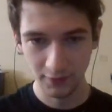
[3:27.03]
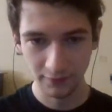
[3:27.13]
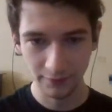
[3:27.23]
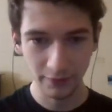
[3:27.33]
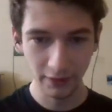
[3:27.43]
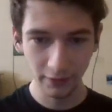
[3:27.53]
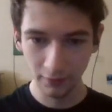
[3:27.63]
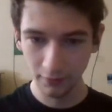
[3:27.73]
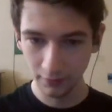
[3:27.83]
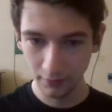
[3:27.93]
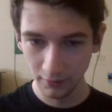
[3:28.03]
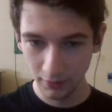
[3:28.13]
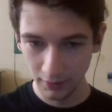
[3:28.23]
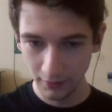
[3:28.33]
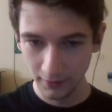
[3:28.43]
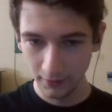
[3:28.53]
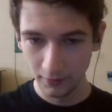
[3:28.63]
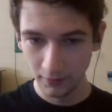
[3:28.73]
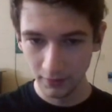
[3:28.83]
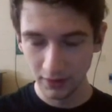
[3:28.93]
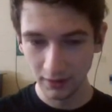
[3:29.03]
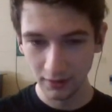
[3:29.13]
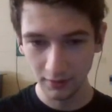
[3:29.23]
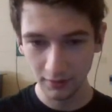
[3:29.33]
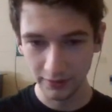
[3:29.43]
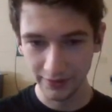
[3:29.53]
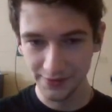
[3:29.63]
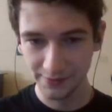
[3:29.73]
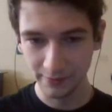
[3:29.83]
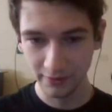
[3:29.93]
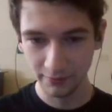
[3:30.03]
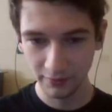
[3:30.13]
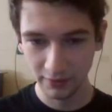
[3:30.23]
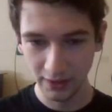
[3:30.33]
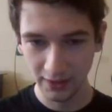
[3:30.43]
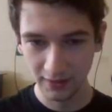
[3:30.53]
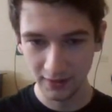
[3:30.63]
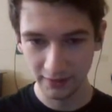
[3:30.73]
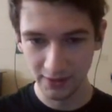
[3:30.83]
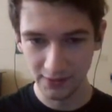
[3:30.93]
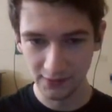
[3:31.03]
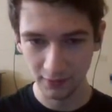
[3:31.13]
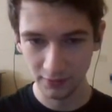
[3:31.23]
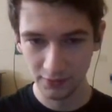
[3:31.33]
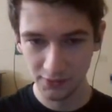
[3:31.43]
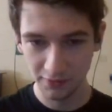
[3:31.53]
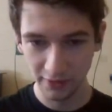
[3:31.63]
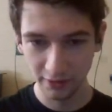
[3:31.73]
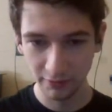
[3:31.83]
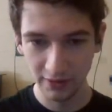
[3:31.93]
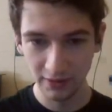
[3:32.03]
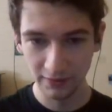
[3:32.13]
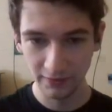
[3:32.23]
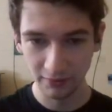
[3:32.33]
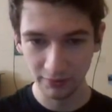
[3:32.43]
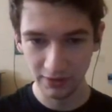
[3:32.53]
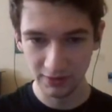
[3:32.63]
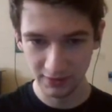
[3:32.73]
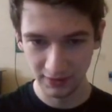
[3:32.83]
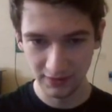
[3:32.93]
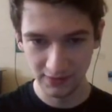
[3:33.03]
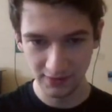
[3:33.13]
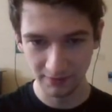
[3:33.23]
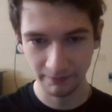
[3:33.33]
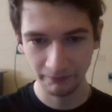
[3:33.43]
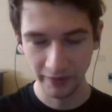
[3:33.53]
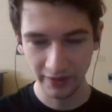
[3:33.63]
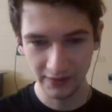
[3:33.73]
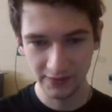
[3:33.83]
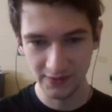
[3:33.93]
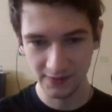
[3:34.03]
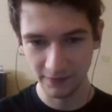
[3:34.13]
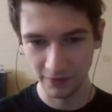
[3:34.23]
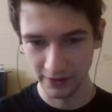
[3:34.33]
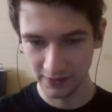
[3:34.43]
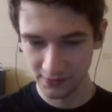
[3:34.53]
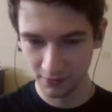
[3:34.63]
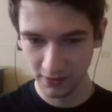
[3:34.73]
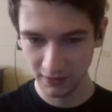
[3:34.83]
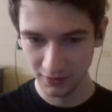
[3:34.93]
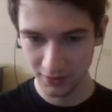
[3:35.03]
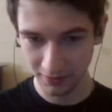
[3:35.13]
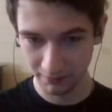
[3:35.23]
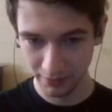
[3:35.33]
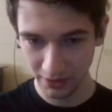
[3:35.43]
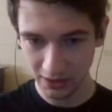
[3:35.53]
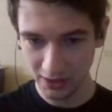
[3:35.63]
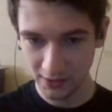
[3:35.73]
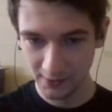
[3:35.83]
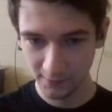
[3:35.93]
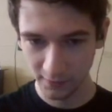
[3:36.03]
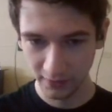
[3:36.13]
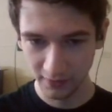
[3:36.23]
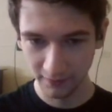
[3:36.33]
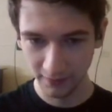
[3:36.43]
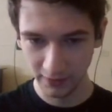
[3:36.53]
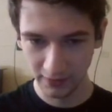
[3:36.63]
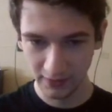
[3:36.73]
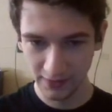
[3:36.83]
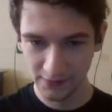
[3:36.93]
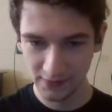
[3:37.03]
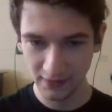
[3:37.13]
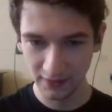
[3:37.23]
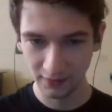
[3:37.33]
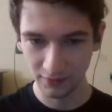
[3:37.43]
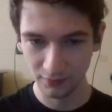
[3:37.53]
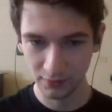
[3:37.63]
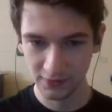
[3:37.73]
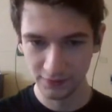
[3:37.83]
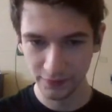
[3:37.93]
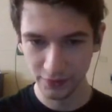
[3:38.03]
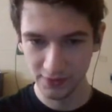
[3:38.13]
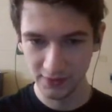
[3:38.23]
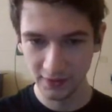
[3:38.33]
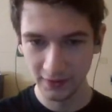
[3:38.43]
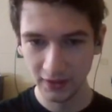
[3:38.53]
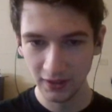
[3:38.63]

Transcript: Another ad. Okay, on this one, we again have this long straightaway that we need to get some hexes filled in so we can jump. So we're going to fill in these diagonal ones first.